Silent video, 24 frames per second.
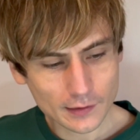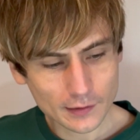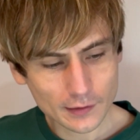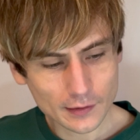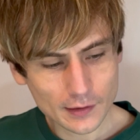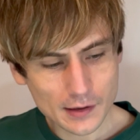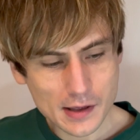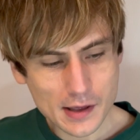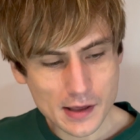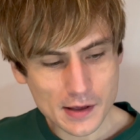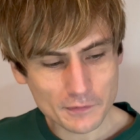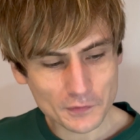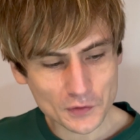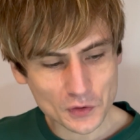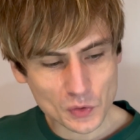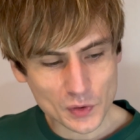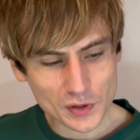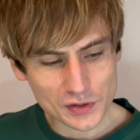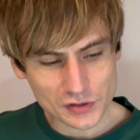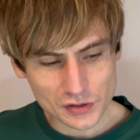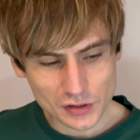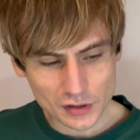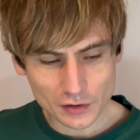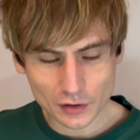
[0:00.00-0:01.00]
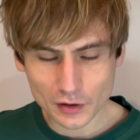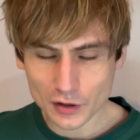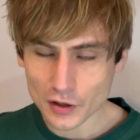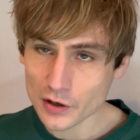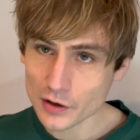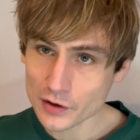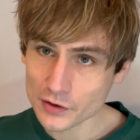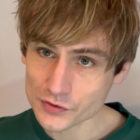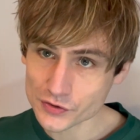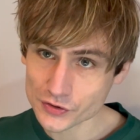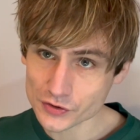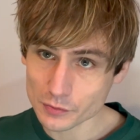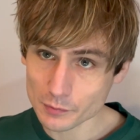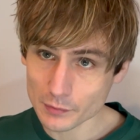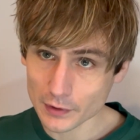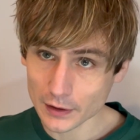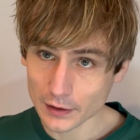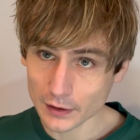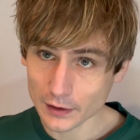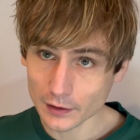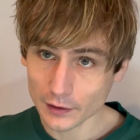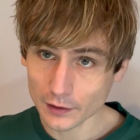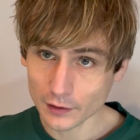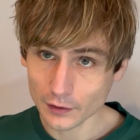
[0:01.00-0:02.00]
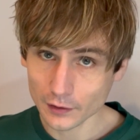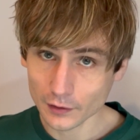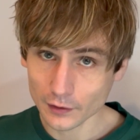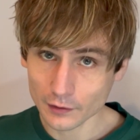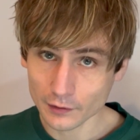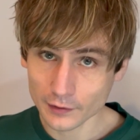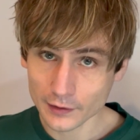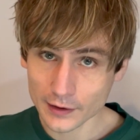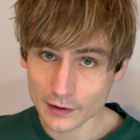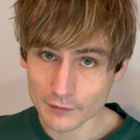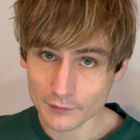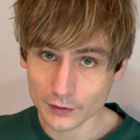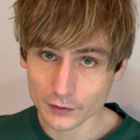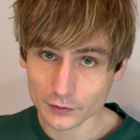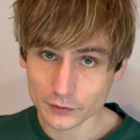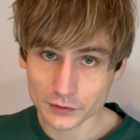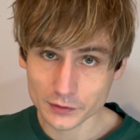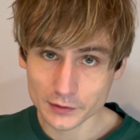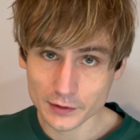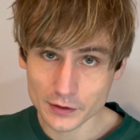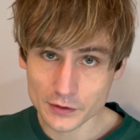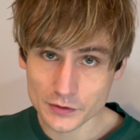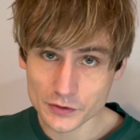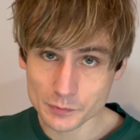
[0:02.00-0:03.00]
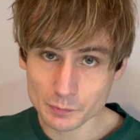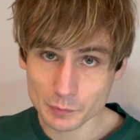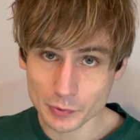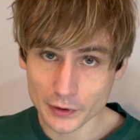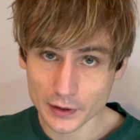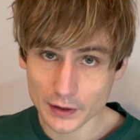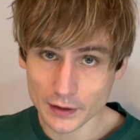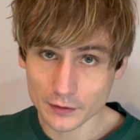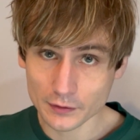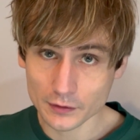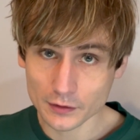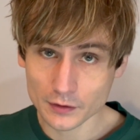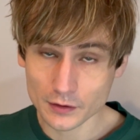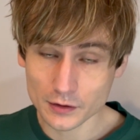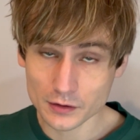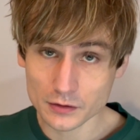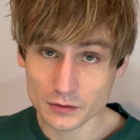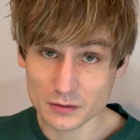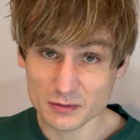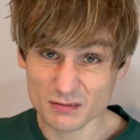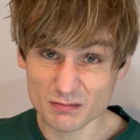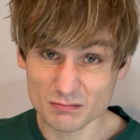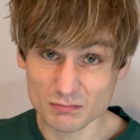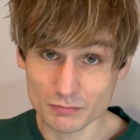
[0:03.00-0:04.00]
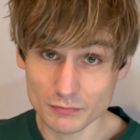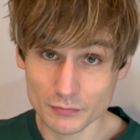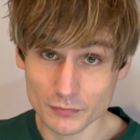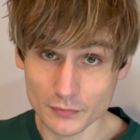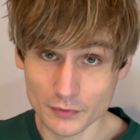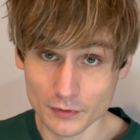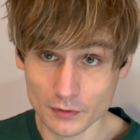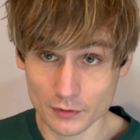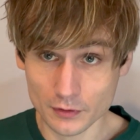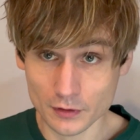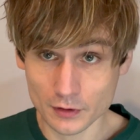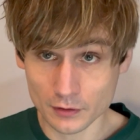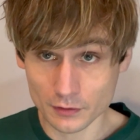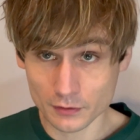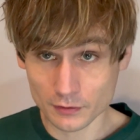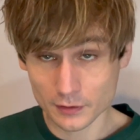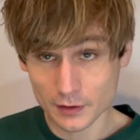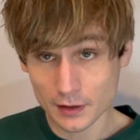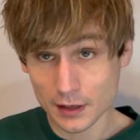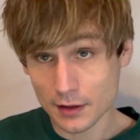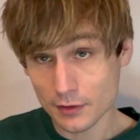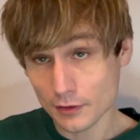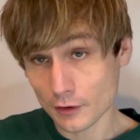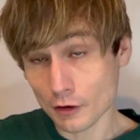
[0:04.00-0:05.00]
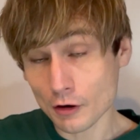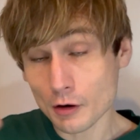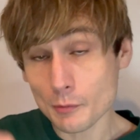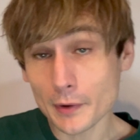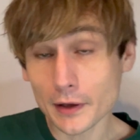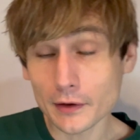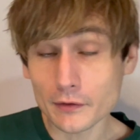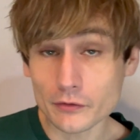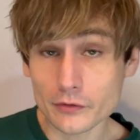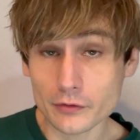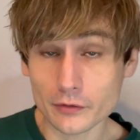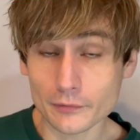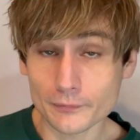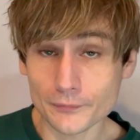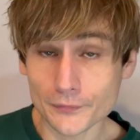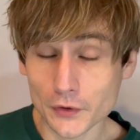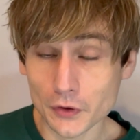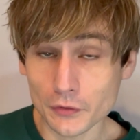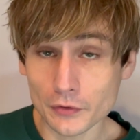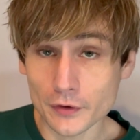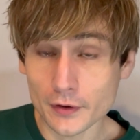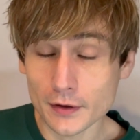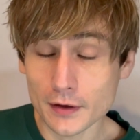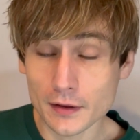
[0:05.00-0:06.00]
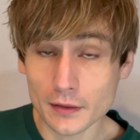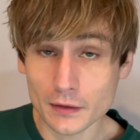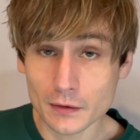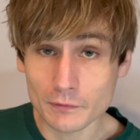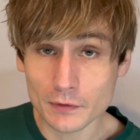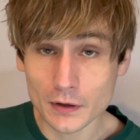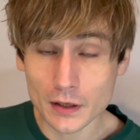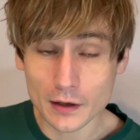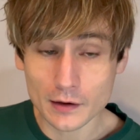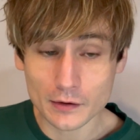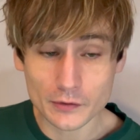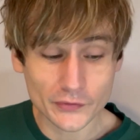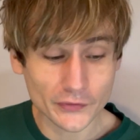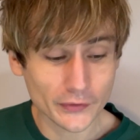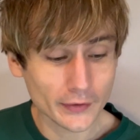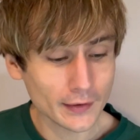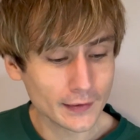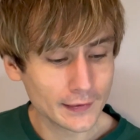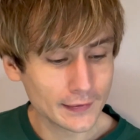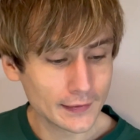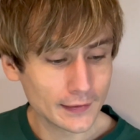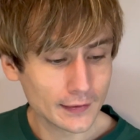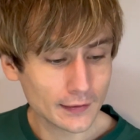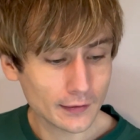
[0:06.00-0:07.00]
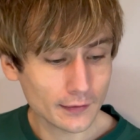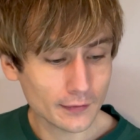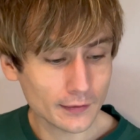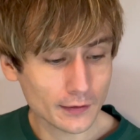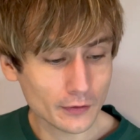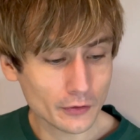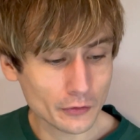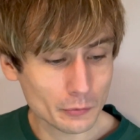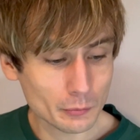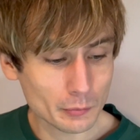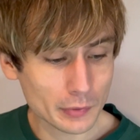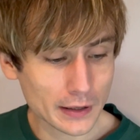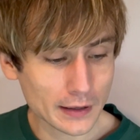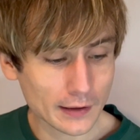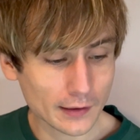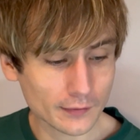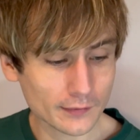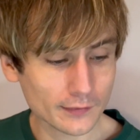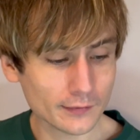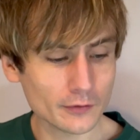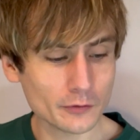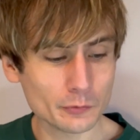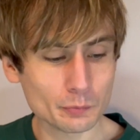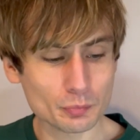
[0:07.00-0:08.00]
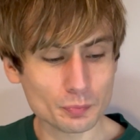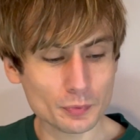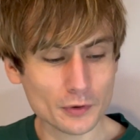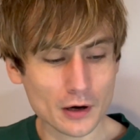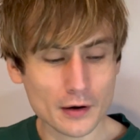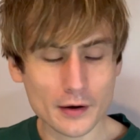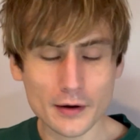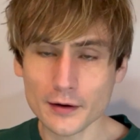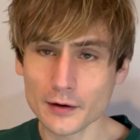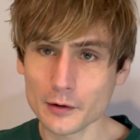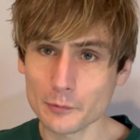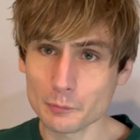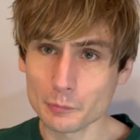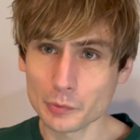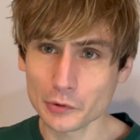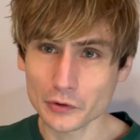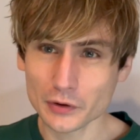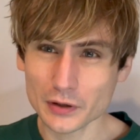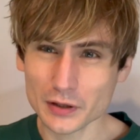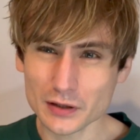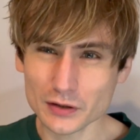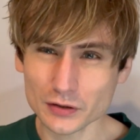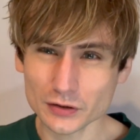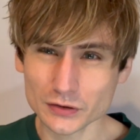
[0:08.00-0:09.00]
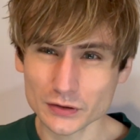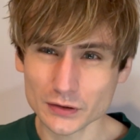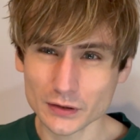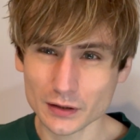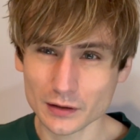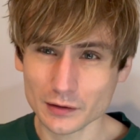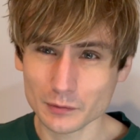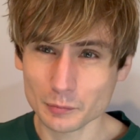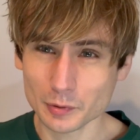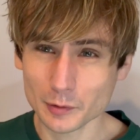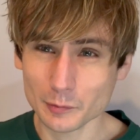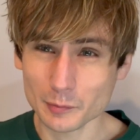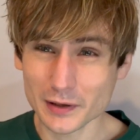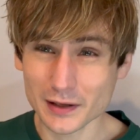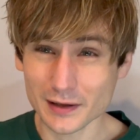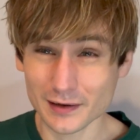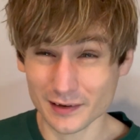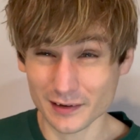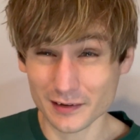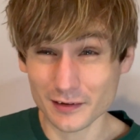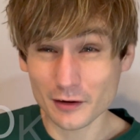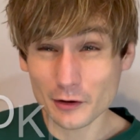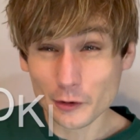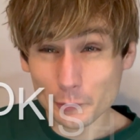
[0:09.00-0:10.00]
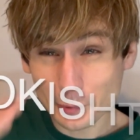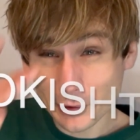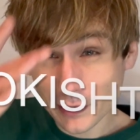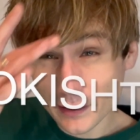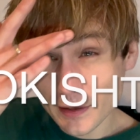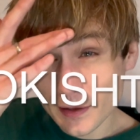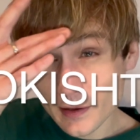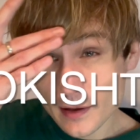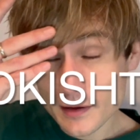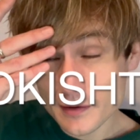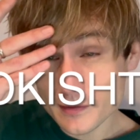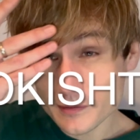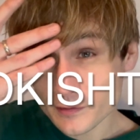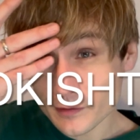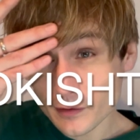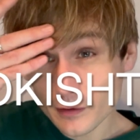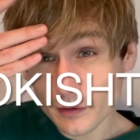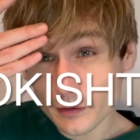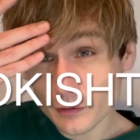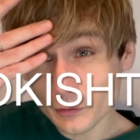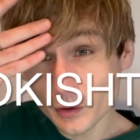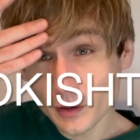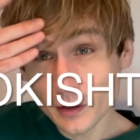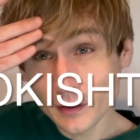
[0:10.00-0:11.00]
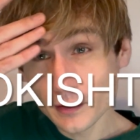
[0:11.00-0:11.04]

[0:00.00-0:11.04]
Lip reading: If a question occurs to me, I have actually just put it in the comments underneath the videos, and they come back. So Brian at Bookish, probably like a couple of years ago,